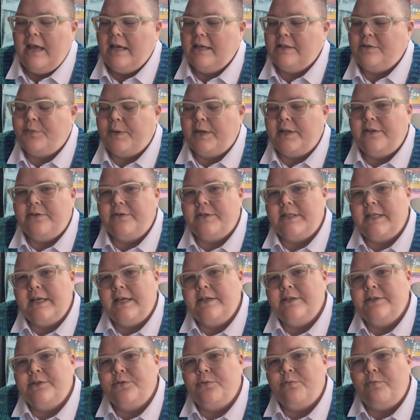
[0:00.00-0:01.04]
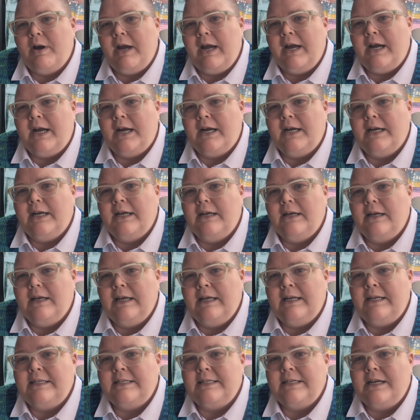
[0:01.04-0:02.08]
it's one of those things where
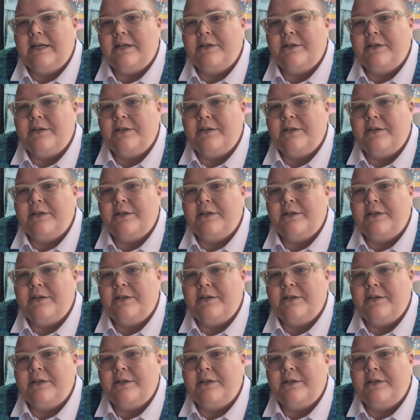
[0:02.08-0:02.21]
it isn't